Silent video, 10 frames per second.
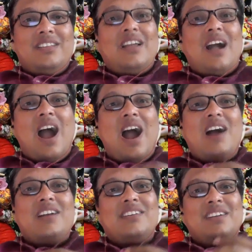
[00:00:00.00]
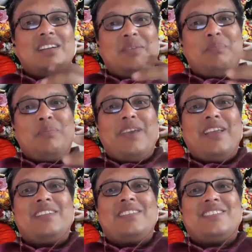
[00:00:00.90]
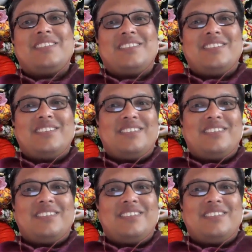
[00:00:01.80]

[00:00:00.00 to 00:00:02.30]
the heart melts,